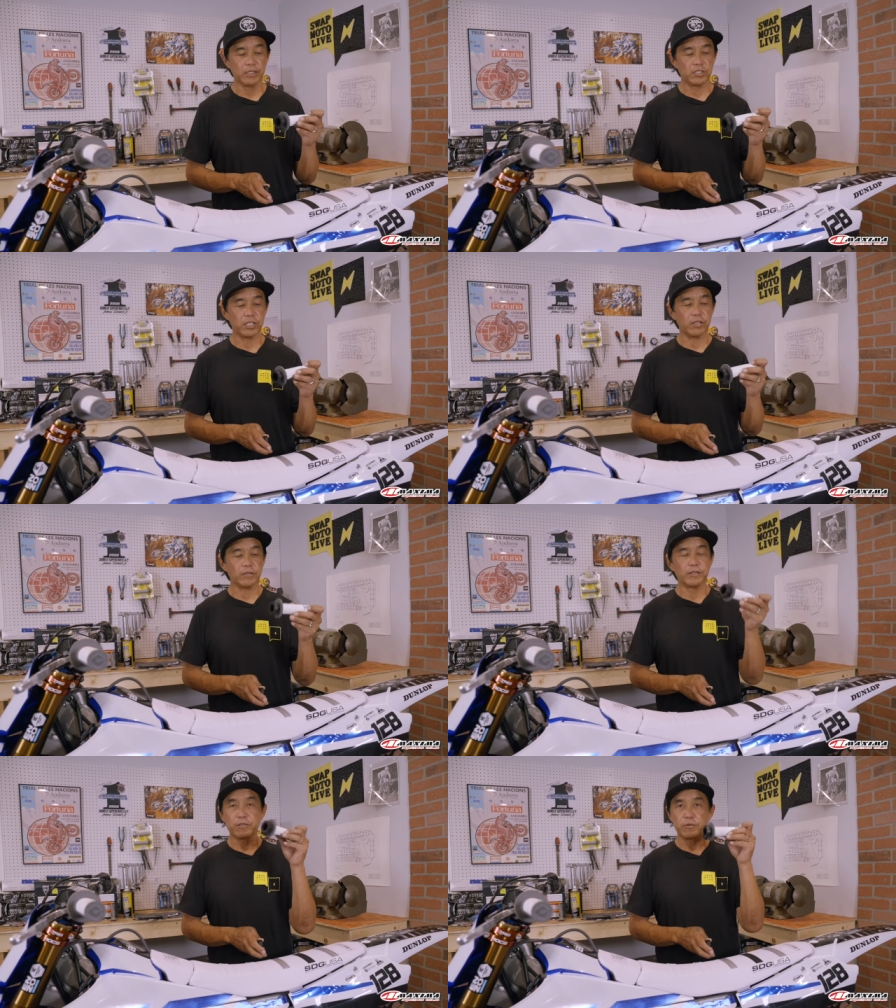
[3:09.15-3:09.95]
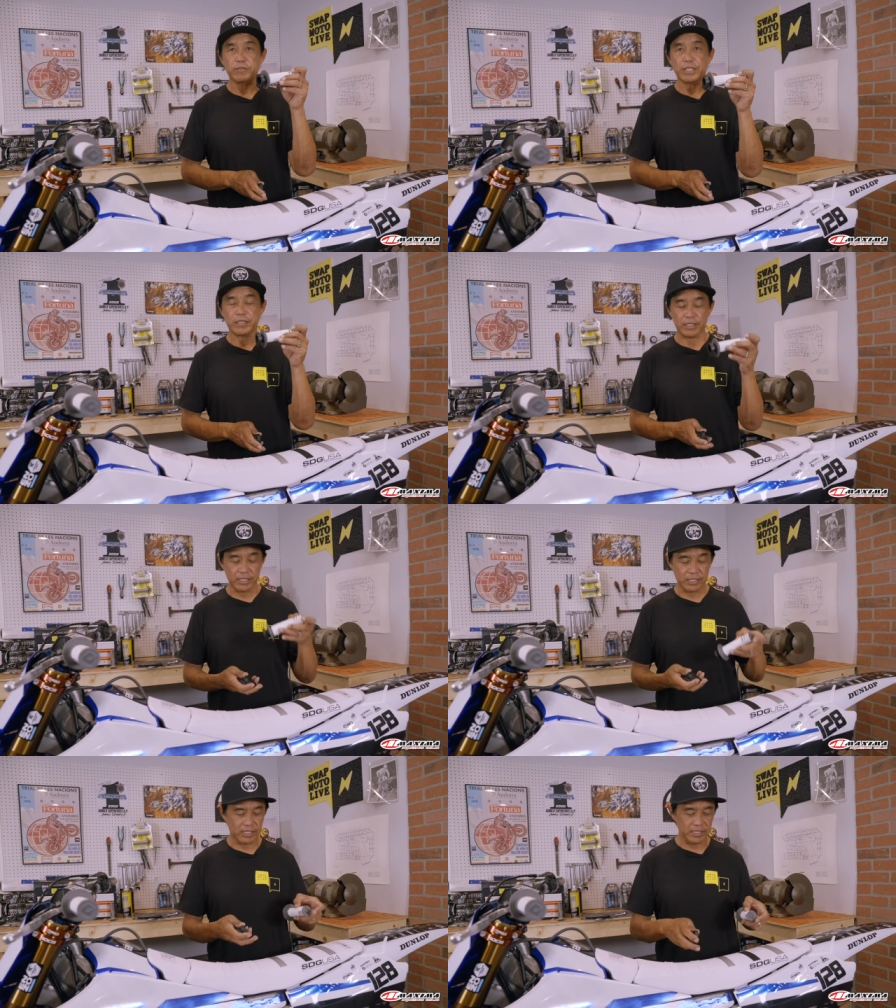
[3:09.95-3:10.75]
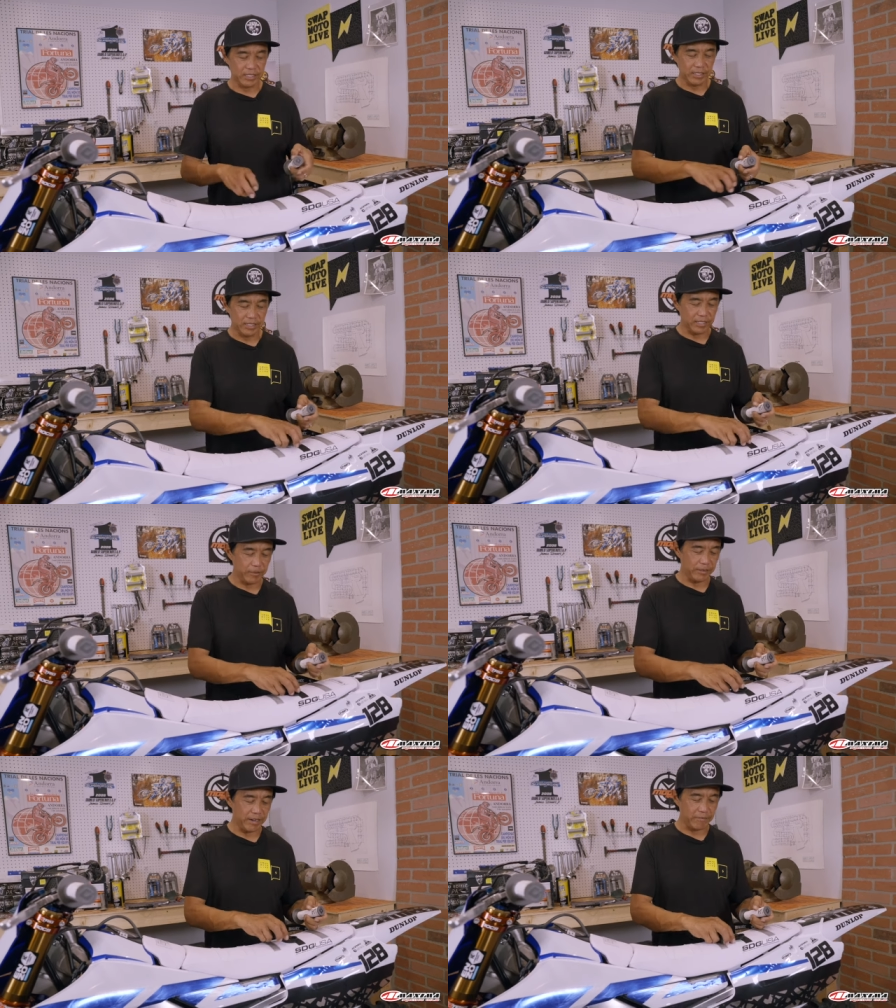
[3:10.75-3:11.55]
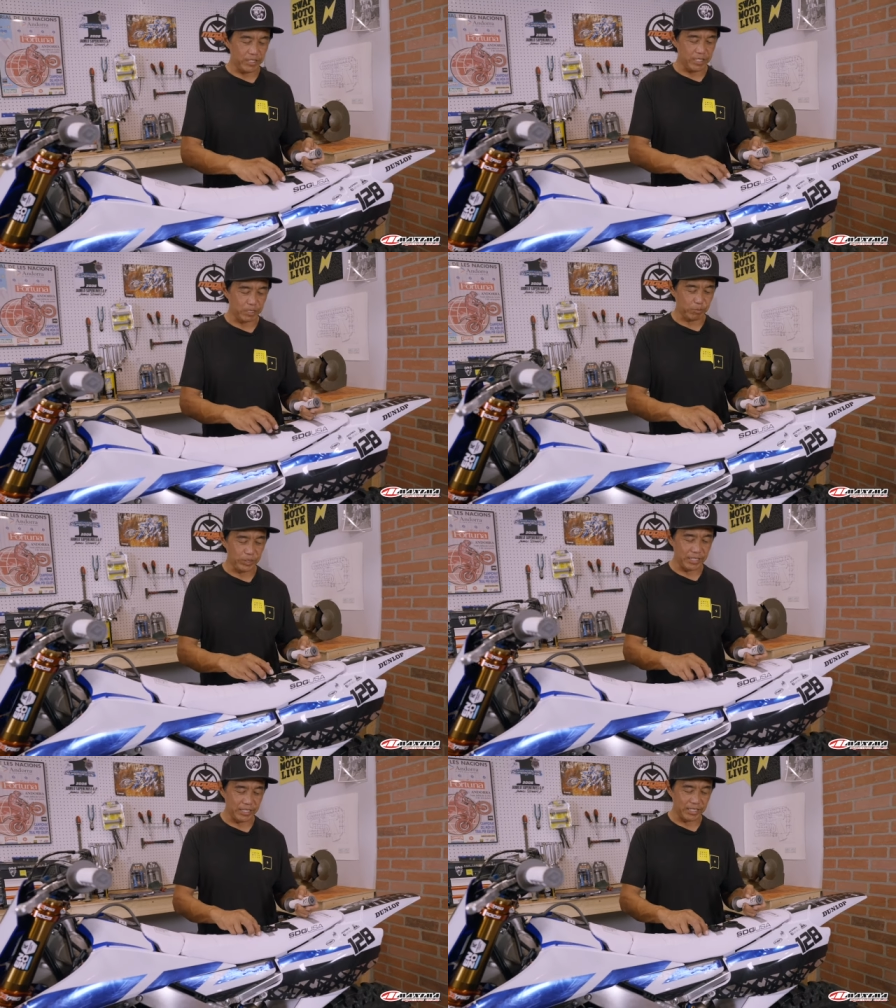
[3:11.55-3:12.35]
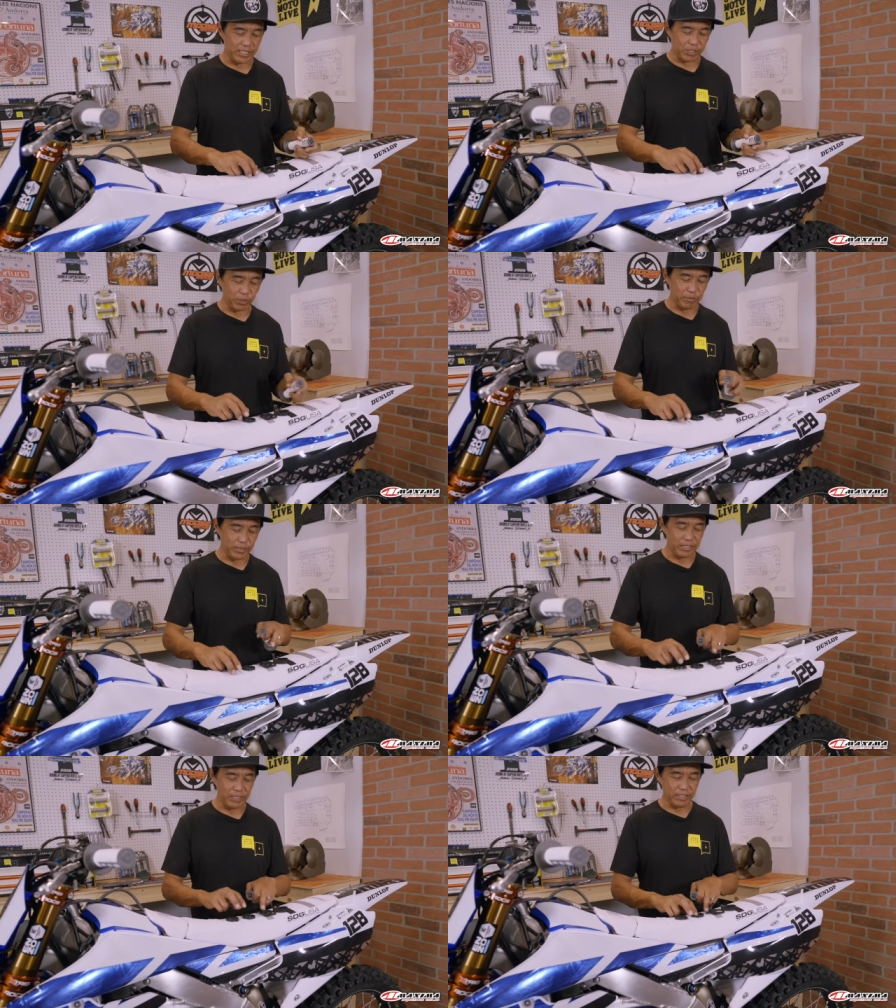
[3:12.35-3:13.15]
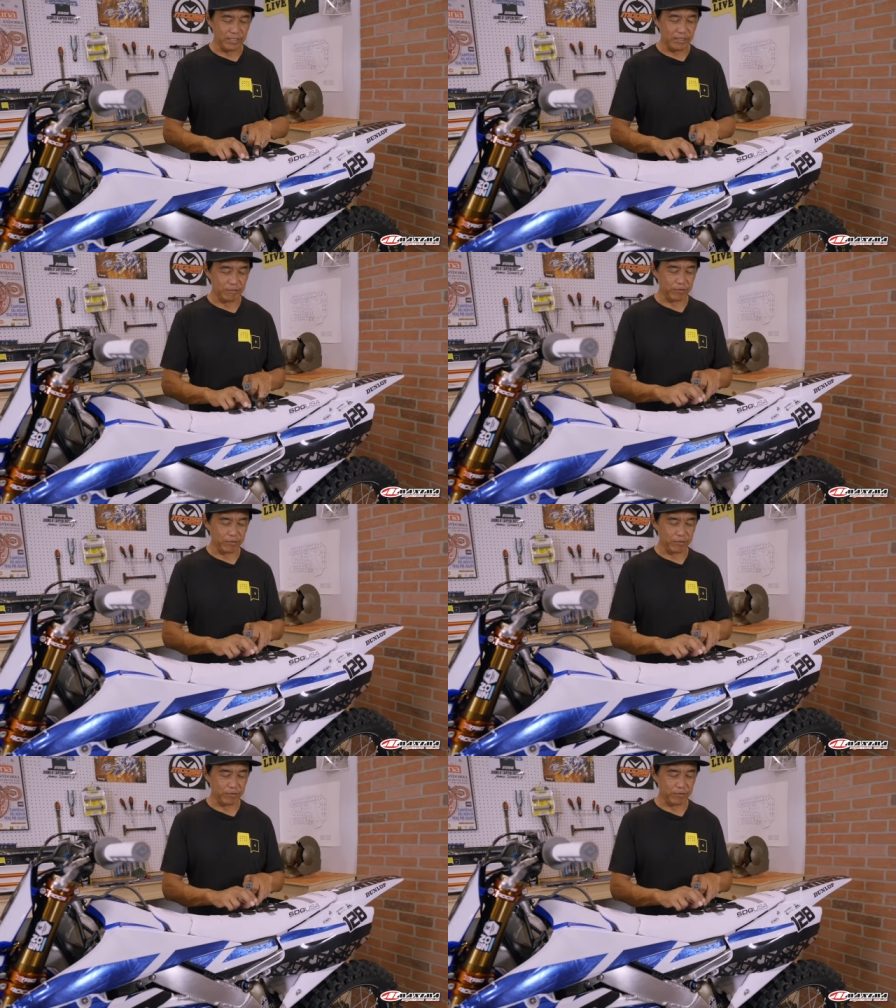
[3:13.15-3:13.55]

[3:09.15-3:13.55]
So we've got this, then we have this big assortment of